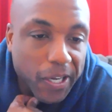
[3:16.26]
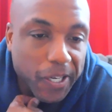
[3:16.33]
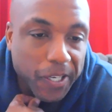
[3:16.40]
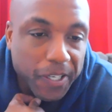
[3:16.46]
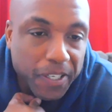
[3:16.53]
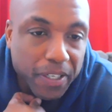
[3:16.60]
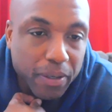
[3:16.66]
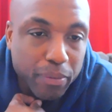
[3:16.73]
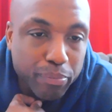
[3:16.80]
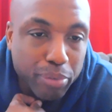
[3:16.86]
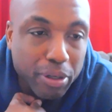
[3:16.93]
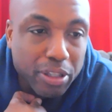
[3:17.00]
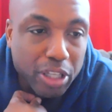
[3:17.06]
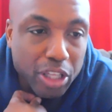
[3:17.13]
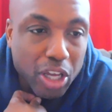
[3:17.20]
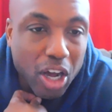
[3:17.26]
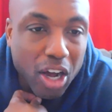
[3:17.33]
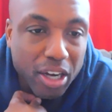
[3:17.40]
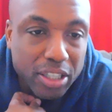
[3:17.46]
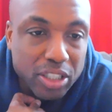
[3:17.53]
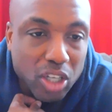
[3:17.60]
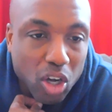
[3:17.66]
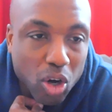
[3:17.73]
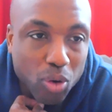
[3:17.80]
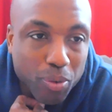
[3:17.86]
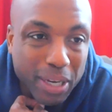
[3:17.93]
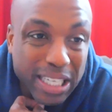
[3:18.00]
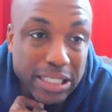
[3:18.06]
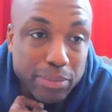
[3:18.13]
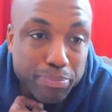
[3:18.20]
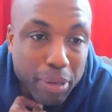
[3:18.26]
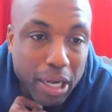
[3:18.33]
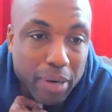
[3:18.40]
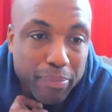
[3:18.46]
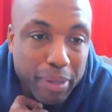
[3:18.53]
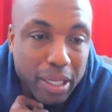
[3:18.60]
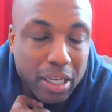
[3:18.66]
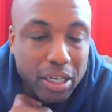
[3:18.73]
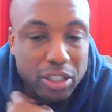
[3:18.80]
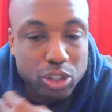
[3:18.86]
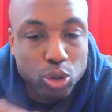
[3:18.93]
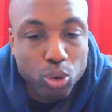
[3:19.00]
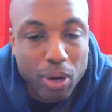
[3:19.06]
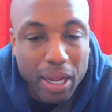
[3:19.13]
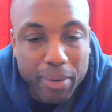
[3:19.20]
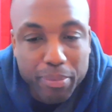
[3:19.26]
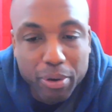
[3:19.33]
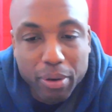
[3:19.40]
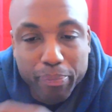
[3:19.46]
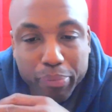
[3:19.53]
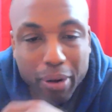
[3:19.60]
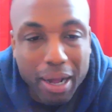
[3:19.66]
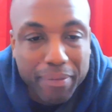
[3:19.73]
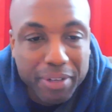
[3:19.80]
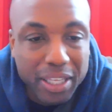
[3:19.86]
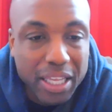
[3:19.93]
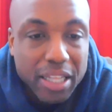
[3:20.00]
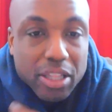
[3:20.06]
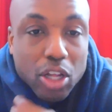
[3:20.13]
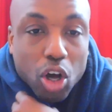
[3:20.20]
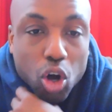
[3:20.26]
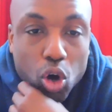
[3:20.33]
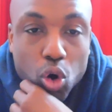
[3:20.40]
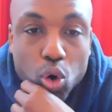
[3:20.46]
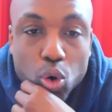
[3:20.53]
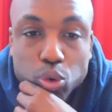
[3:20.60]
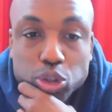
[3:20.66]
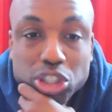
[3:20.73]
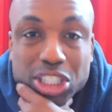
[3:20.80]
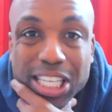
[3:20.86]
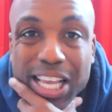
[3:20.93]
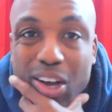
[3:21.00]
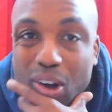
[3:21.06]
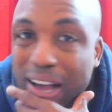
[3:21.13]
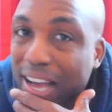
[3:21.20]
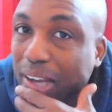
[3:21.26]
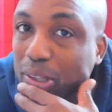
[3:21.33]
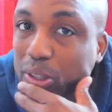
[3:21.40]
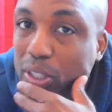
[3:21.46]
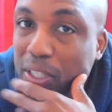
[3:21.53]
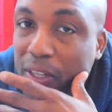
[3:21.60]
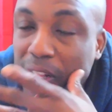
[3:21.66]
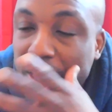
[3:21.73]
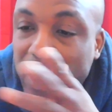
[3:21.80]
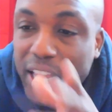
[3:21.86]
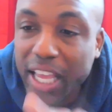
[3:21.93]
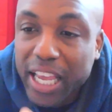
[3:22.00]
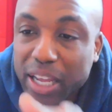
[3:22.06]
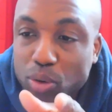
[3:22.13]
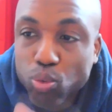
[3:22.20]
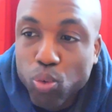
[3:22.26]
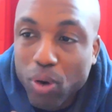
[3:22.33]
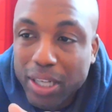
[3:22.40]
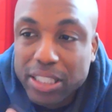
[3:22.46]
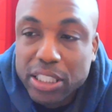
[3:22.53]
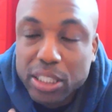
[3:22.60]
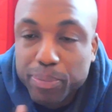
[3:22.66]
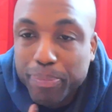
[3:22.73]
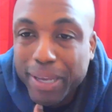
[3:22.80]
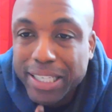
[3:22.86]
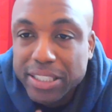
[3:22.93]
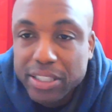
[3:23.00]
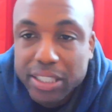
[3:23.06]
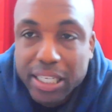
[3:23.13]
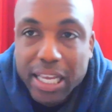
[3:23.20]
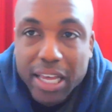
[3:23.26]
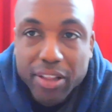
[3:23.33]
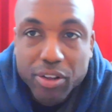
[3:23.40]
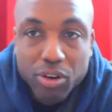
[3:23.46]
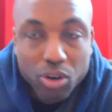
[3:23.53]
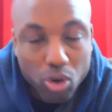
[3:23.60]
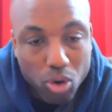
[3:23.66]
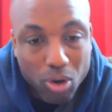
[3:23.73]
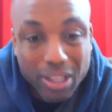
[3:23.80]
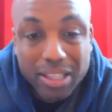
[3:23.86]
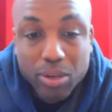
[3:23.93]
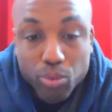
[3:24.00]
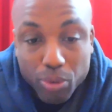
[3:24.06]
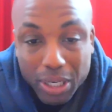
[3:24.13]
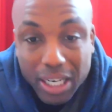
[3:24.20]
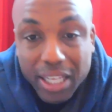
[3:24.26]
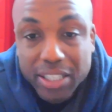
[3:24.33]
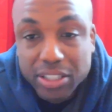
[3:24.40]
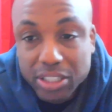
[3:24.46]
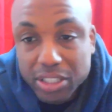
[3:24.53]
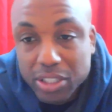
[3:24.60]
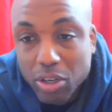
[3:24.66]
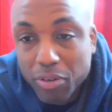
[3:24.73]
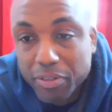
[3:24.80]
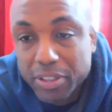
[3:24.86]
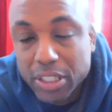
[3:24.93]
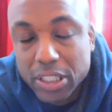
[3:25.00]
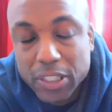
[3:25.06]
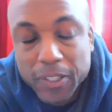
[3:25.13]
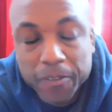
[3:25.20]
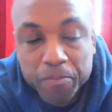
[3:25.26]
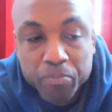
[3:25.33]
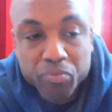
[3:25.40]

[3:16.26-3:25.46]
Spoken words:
hall. But the yard is always better because you were able to probably get the whole cell house in one space together, or at the religious services.